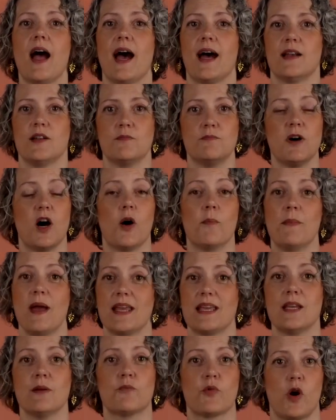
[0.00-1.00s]
and are
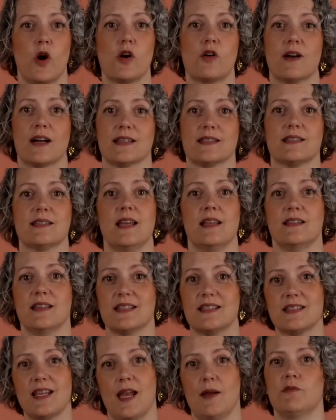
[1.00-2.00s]
making progress in the
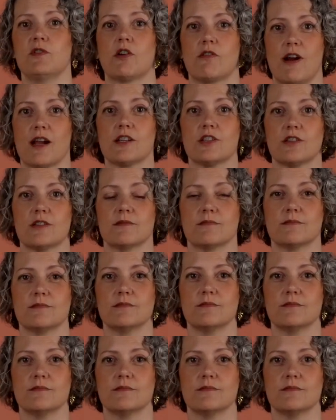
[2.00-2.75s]
same direction.